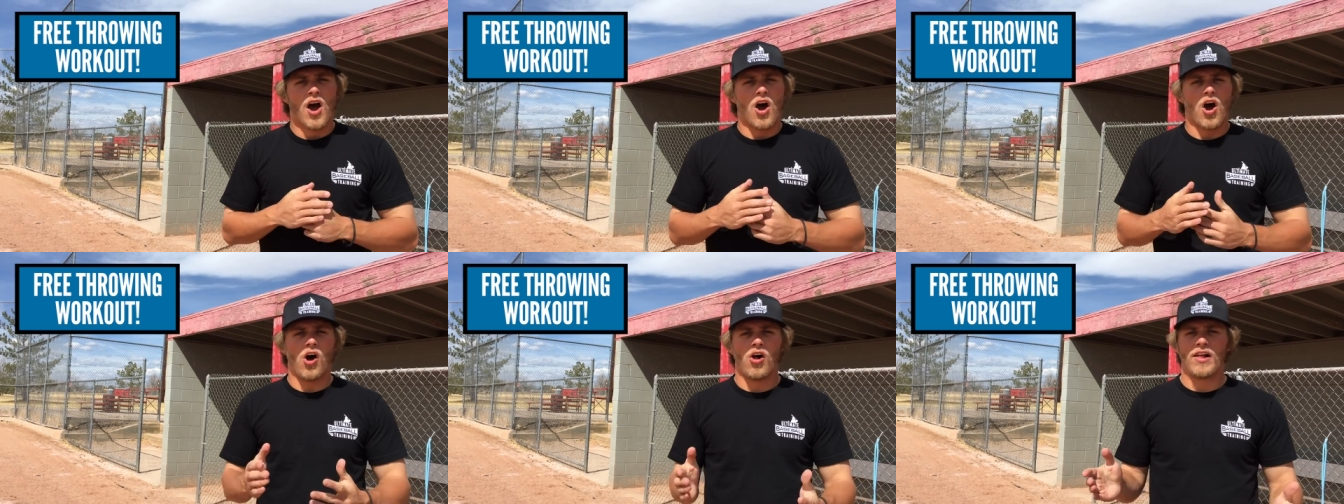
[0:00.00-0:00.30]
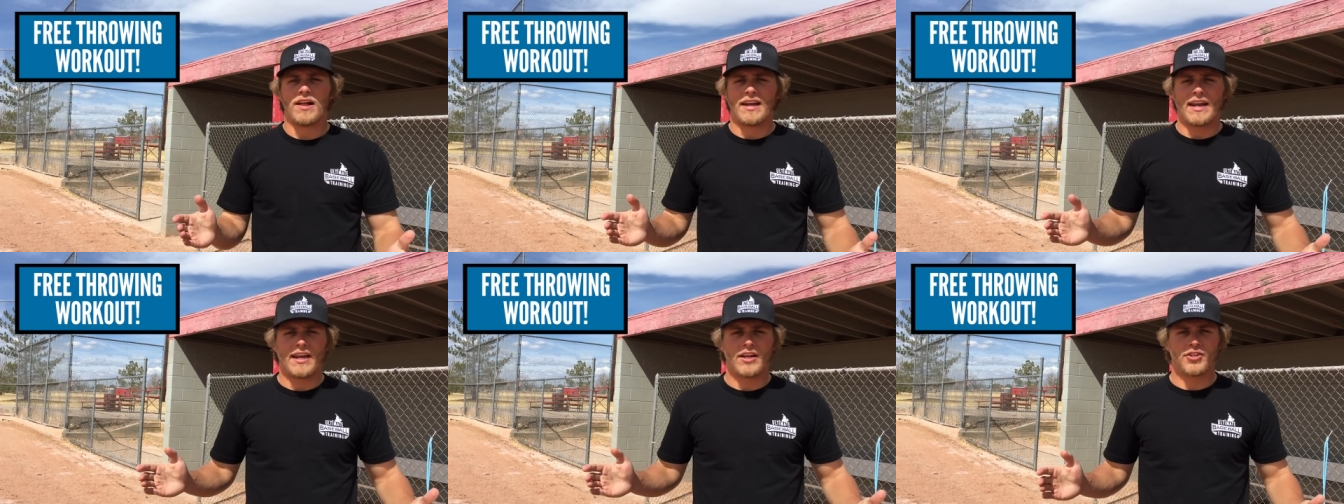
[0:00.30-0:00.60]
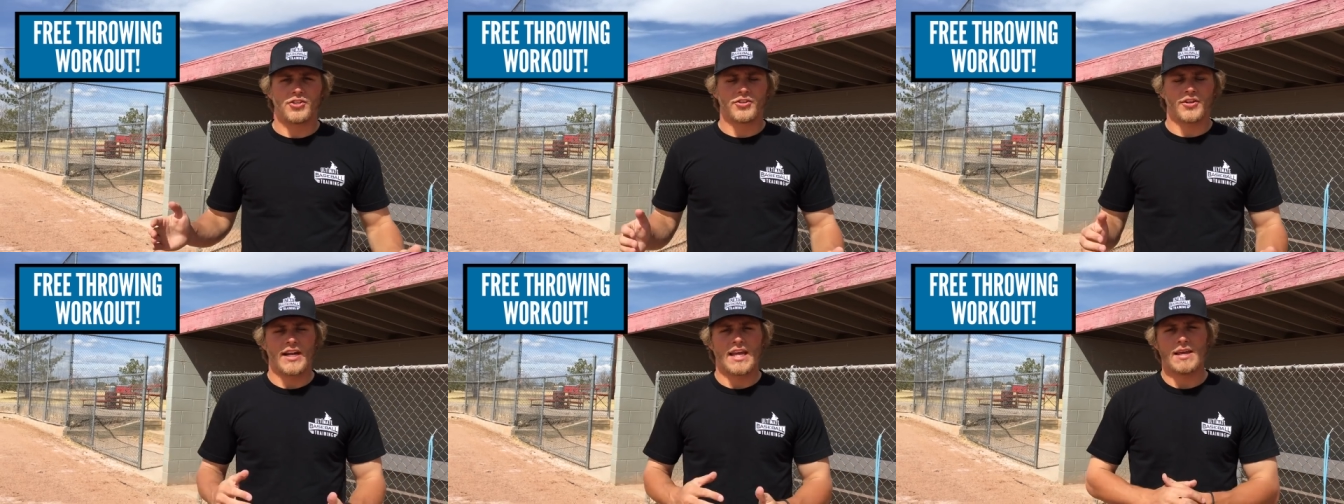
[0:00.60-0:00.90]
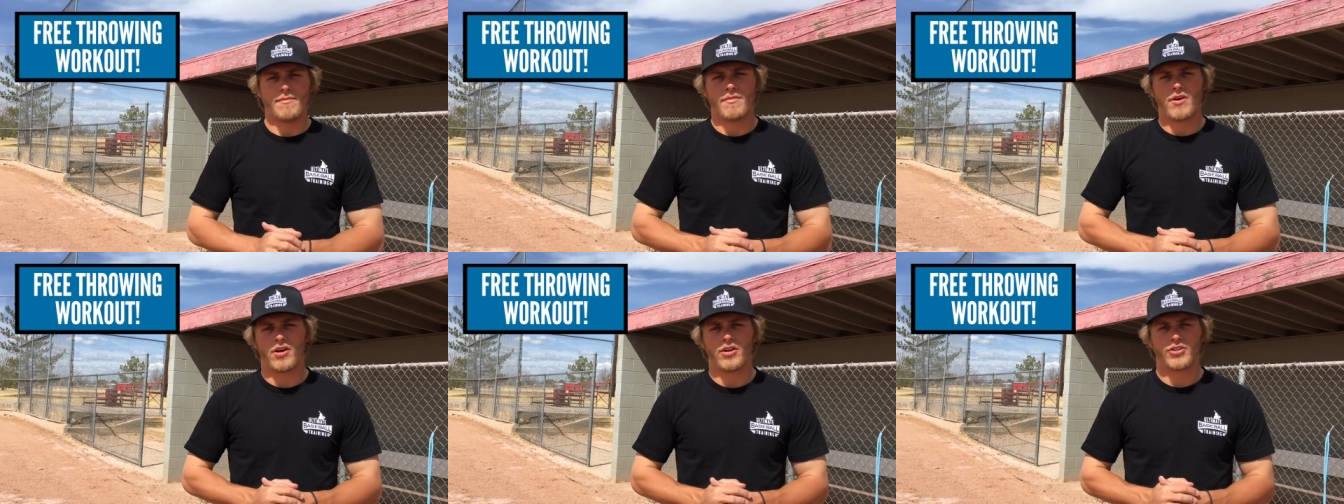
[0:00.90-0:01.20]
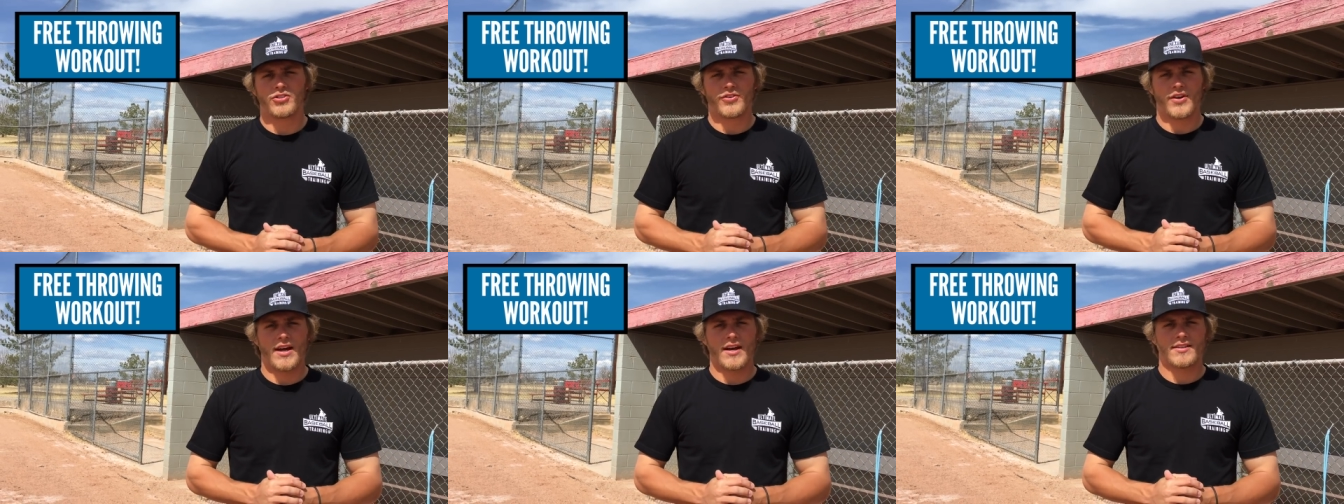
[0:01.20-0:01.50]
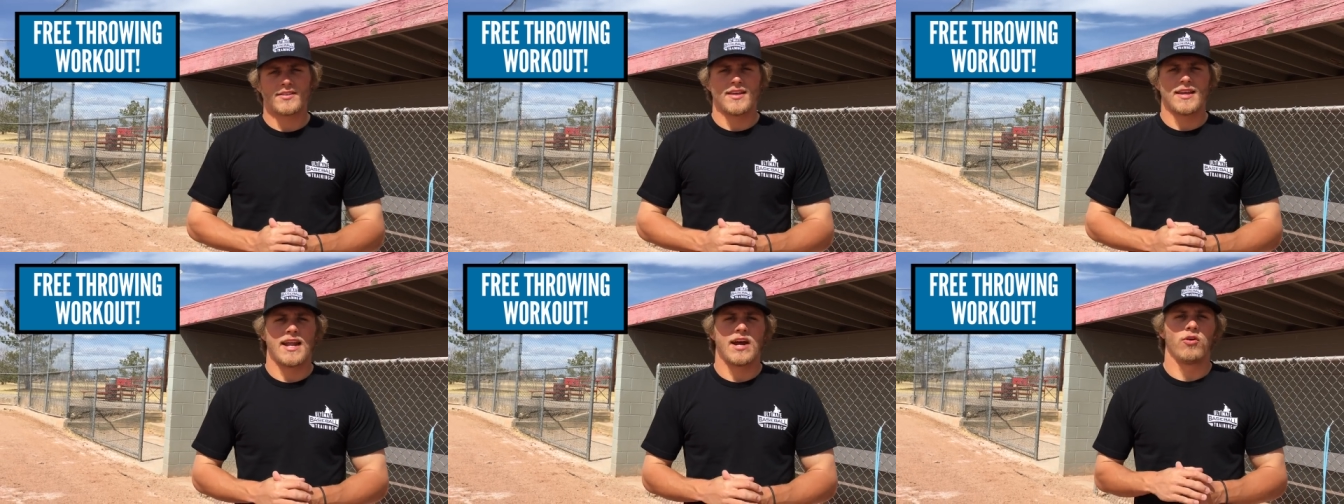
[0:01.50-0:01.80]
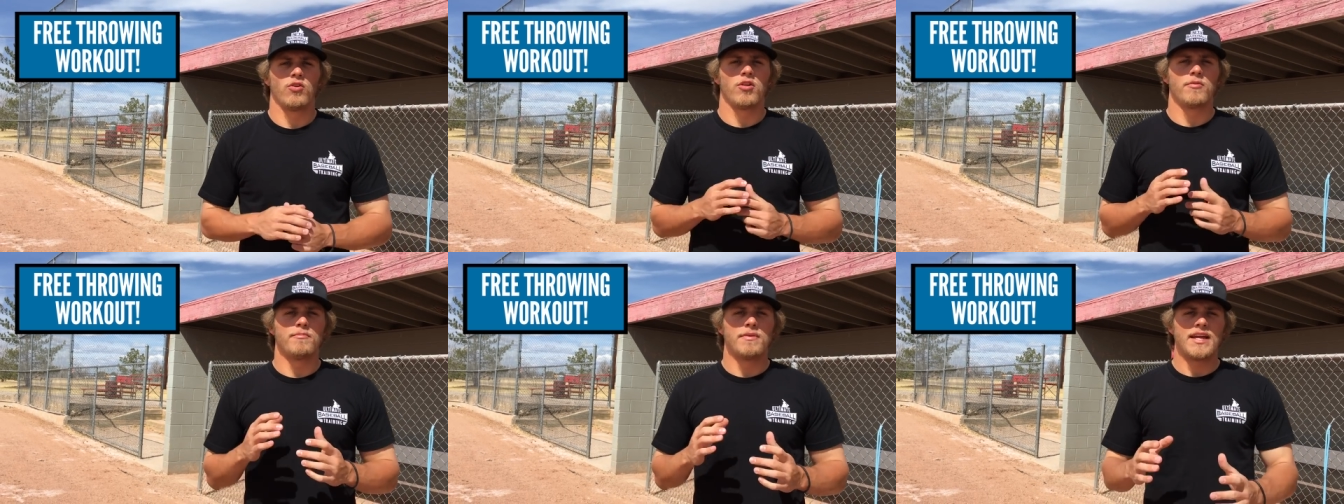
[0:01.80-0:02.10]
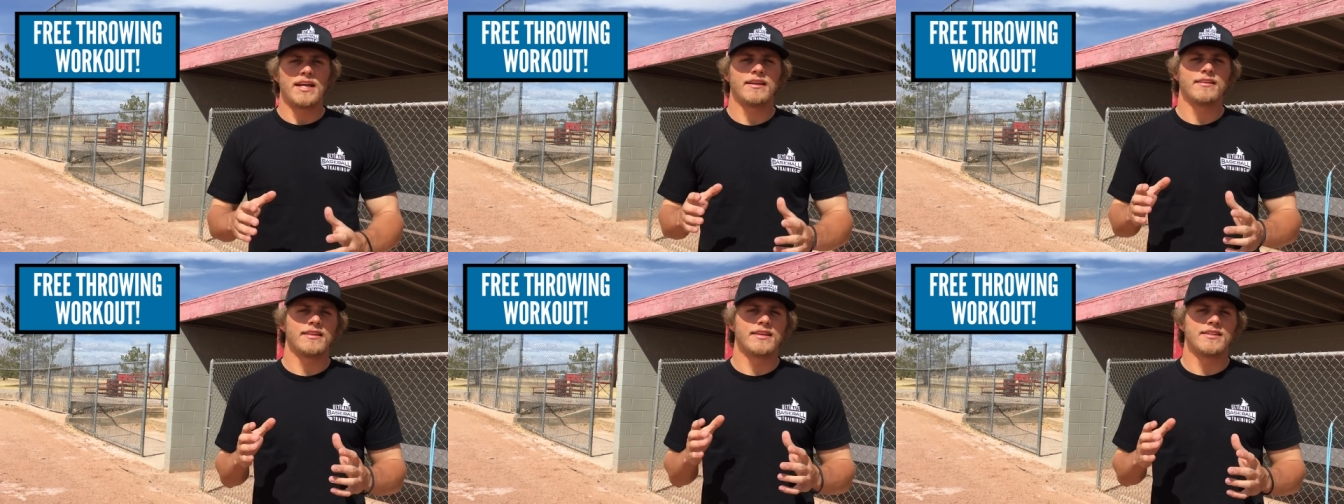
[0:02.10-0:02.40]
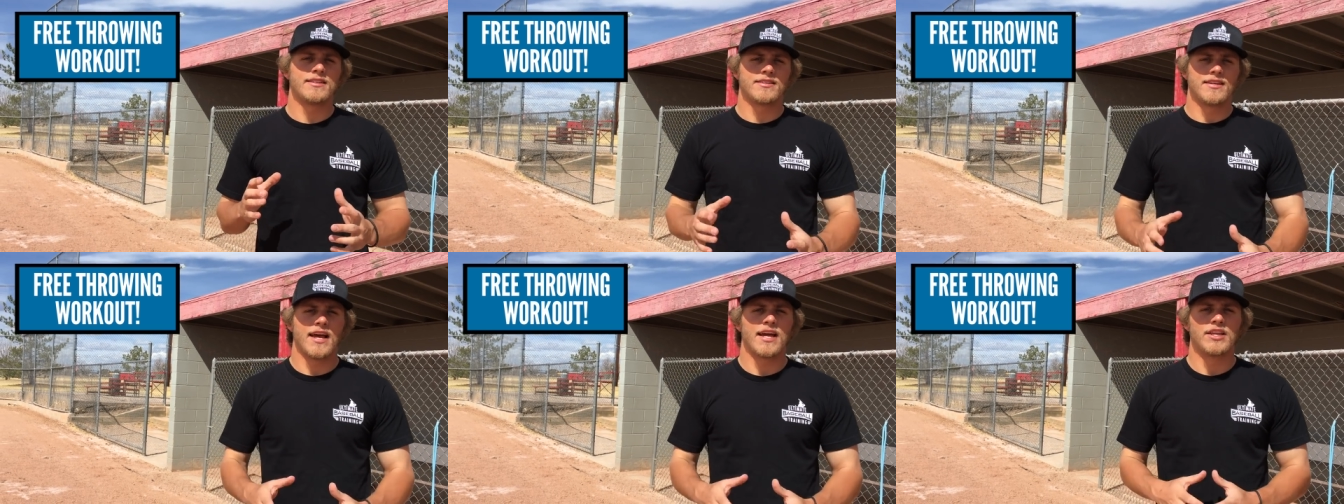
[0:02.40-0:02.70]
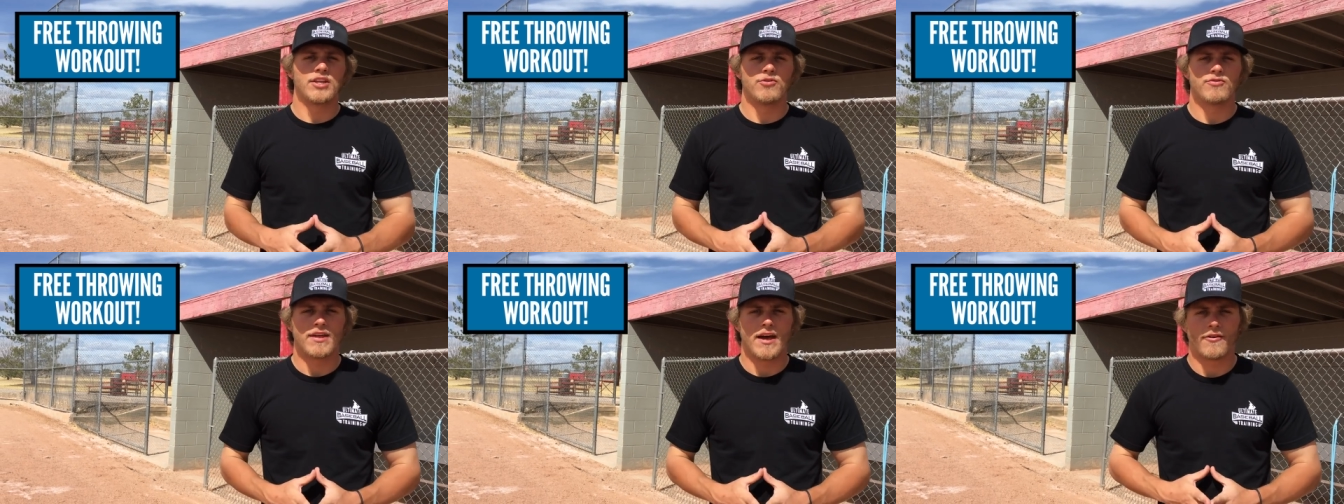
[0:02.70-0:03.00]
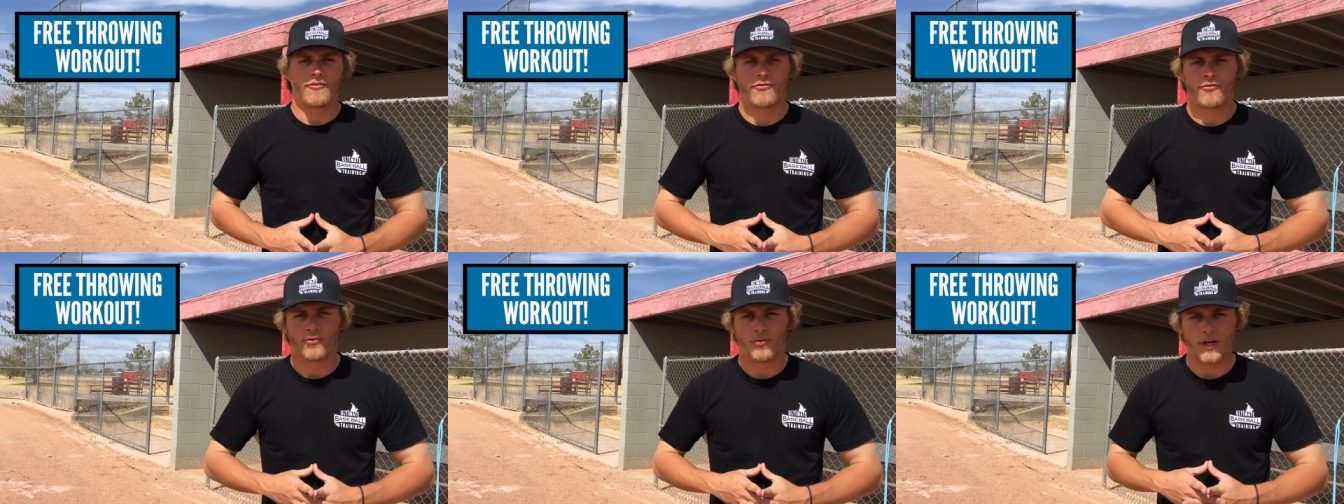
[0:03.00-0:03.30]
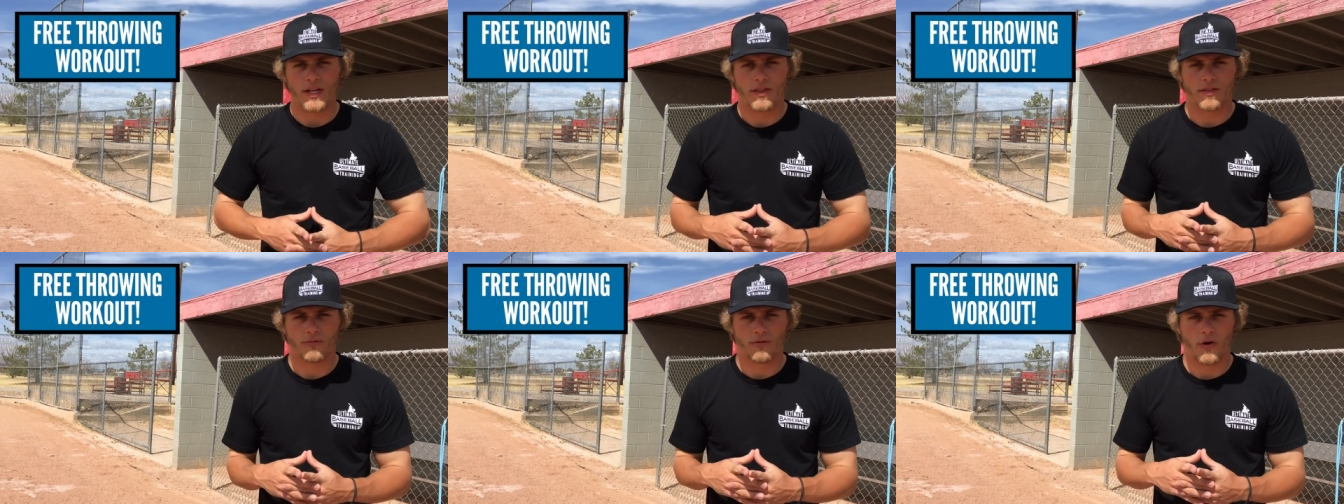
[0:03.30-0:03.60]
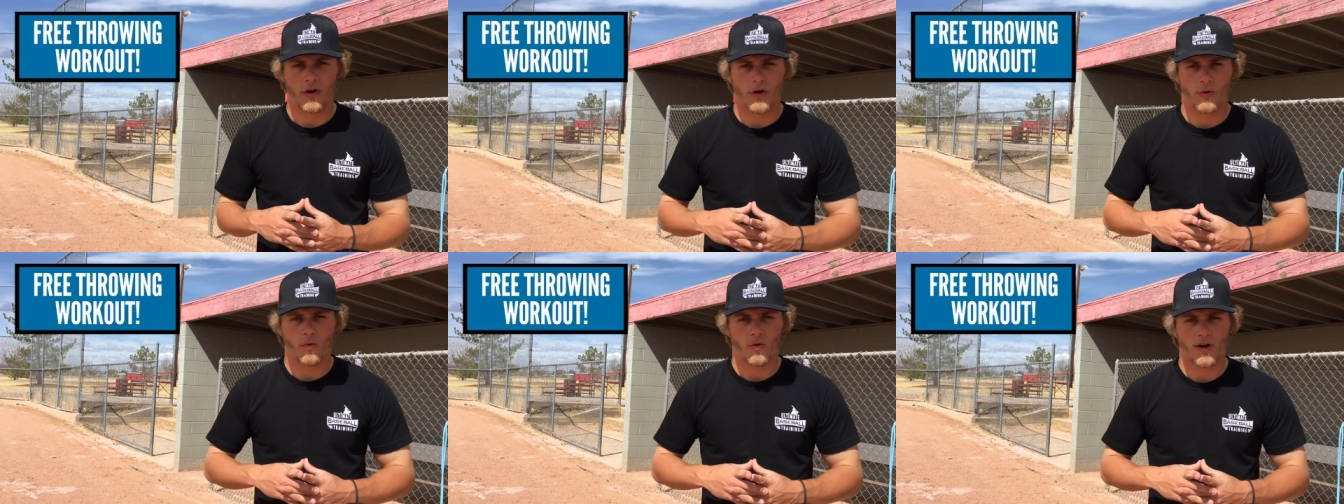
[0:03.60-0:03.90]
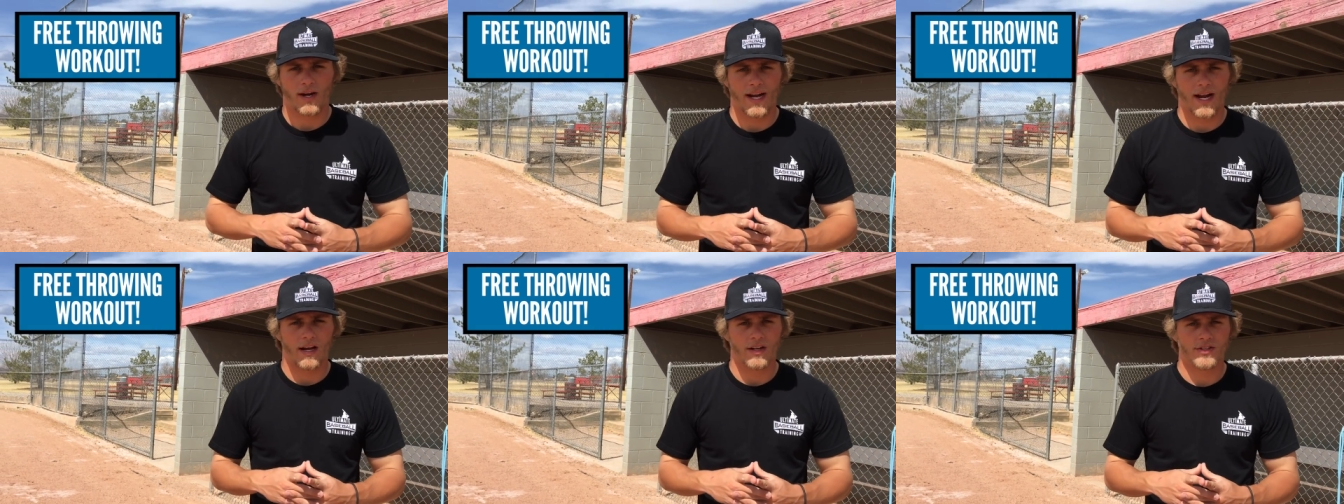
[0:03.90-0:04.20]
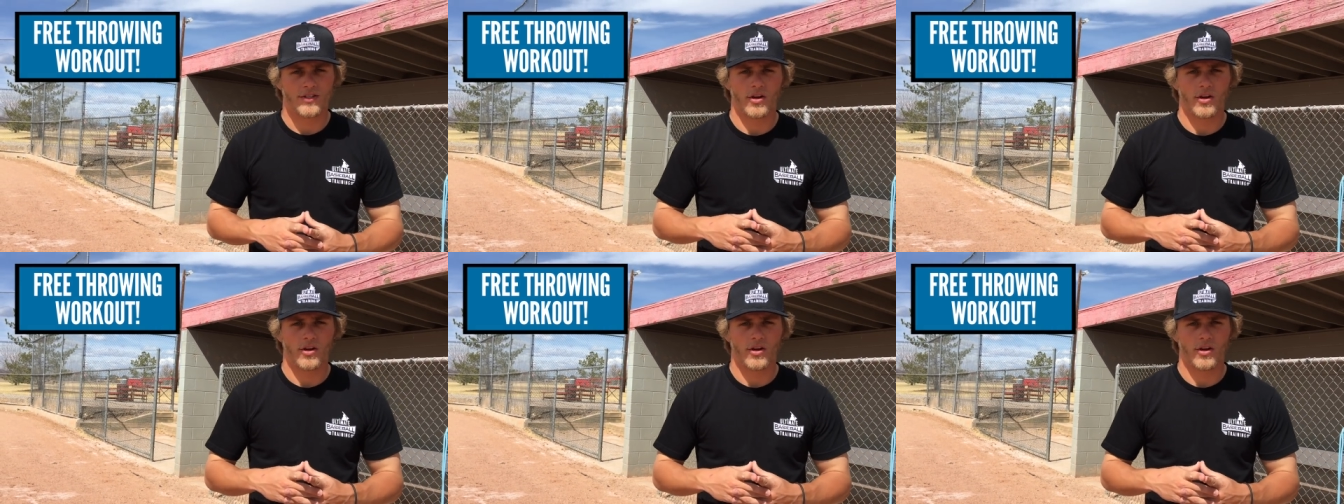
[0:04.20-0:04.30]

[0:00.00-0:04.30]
All I need is your email address, and I will immediately send you that free throwing workout.